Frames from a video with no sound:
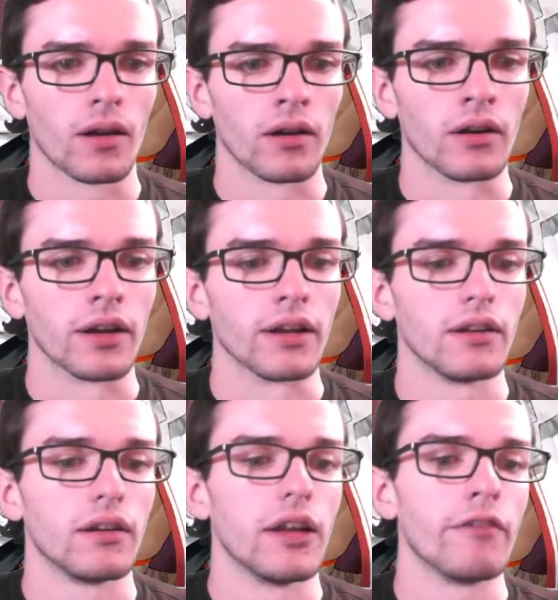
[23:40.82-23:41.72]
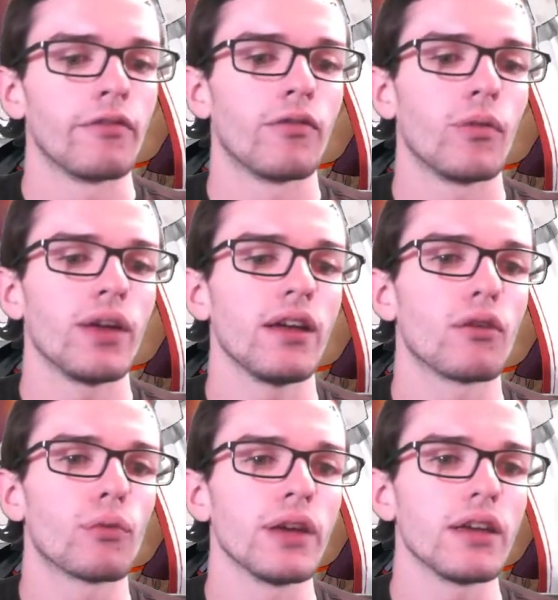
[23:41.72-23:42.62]
right. If we get a
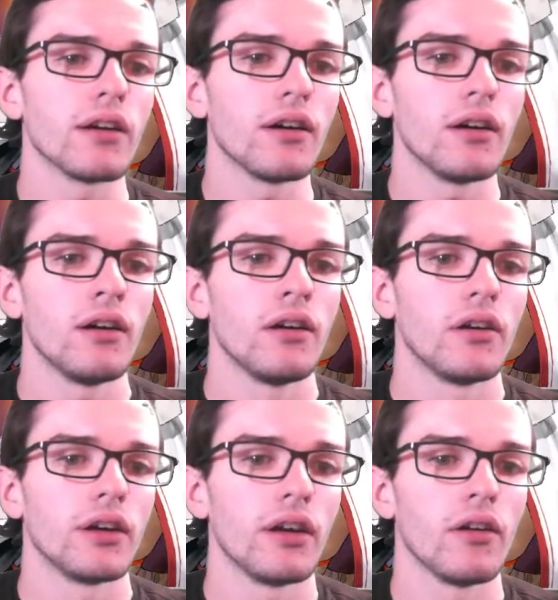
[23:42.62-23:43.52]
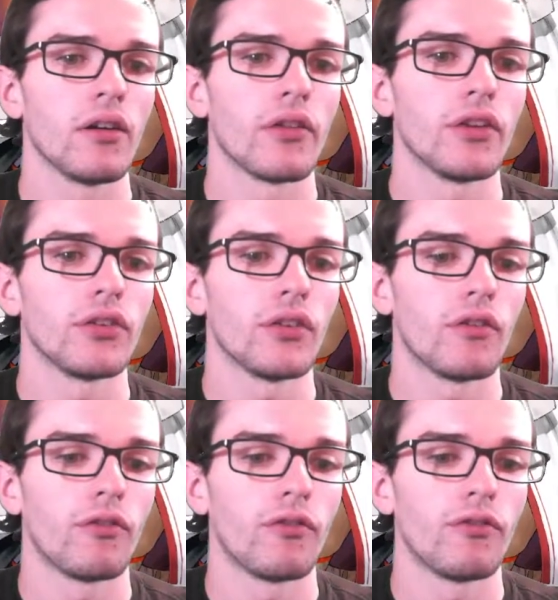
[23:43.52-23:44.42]
Rinkah here on this
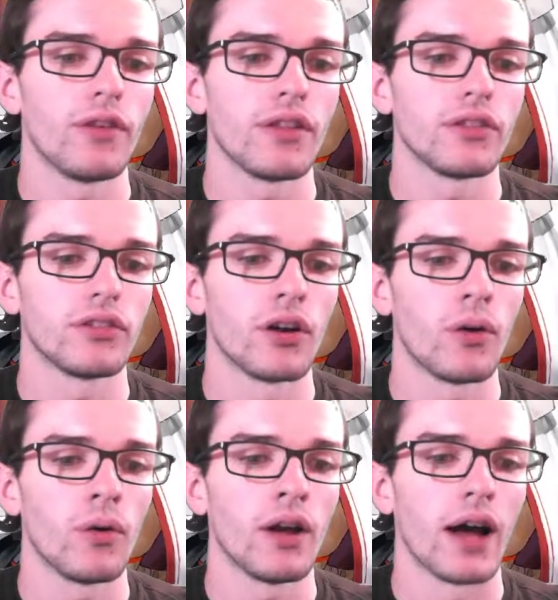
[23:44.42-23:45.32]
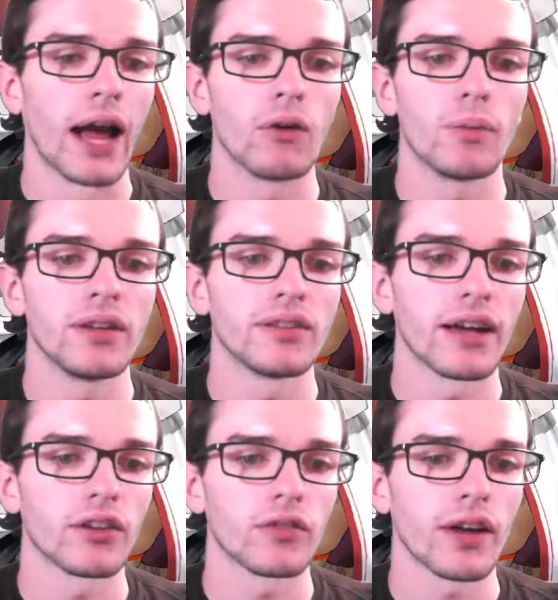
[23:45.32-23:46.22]
5th stone, I will be
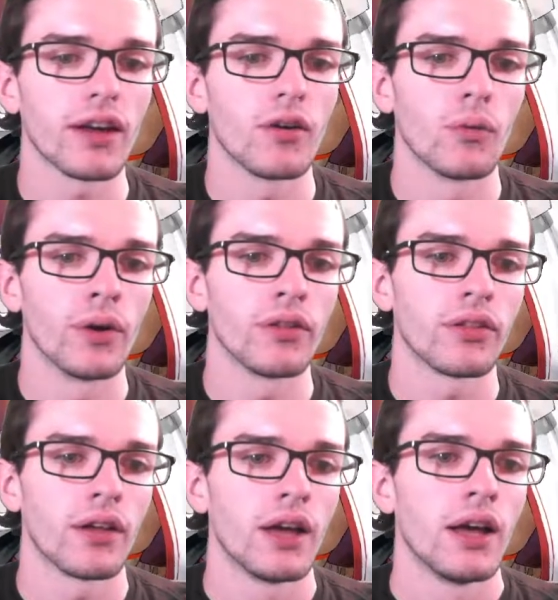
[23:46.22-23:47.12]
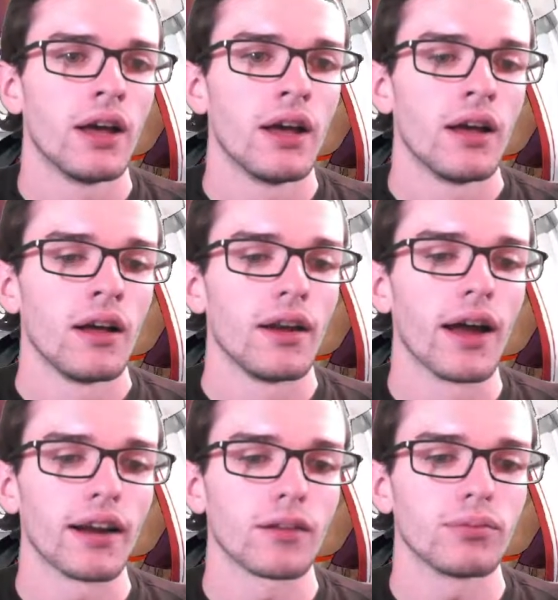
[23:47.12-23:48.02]
satisfied with
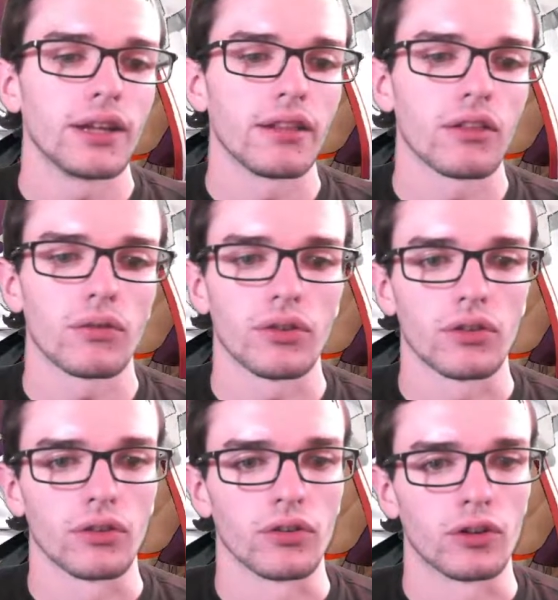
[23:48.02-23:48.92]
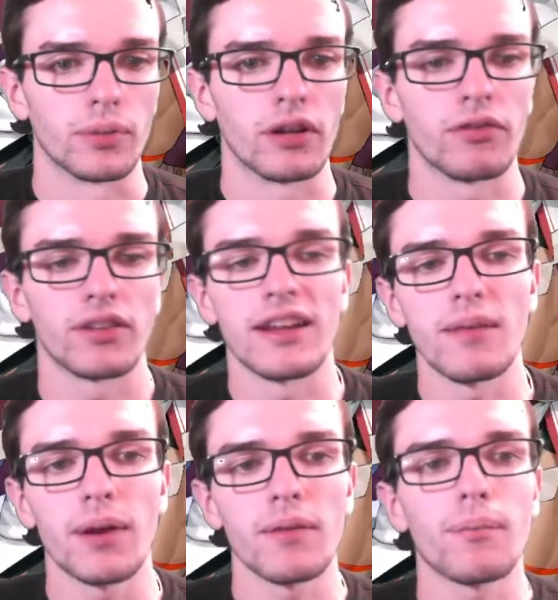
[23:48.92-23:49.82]
not completing the 3-star circle. But if it's
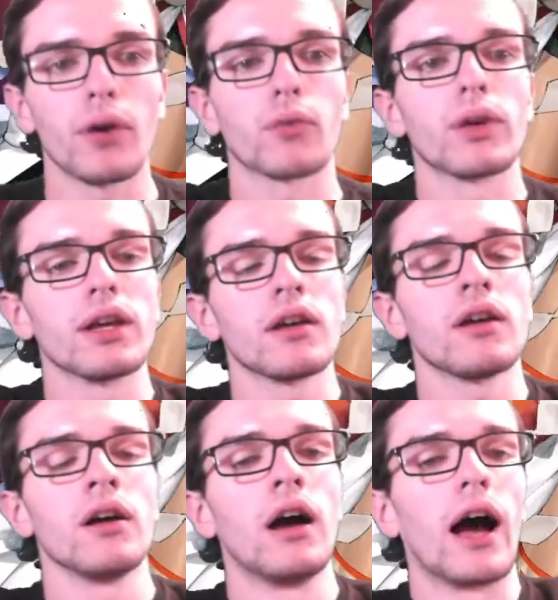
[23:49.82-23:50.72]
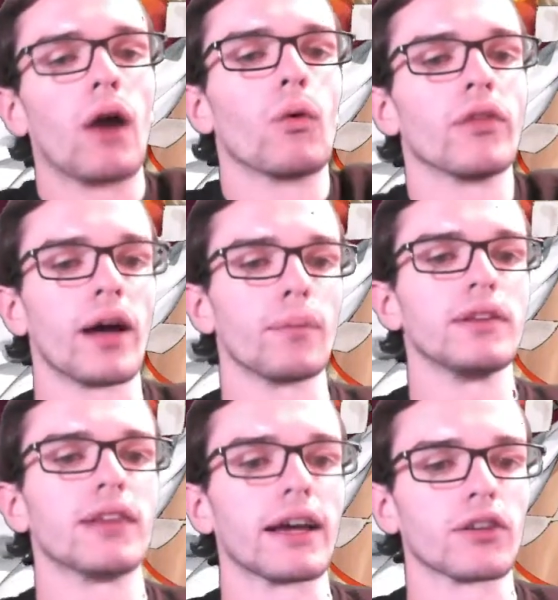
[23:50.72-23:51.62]
anybody but Rinkah, I will not be
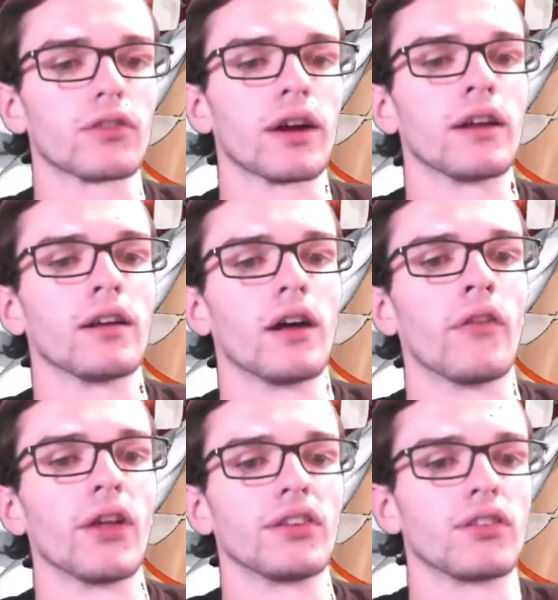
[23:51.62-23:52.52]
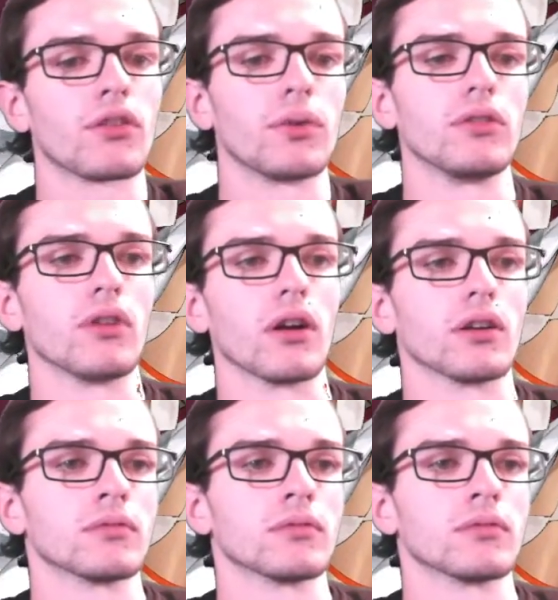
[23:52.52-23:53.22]
satisfied unless it's a 3-star.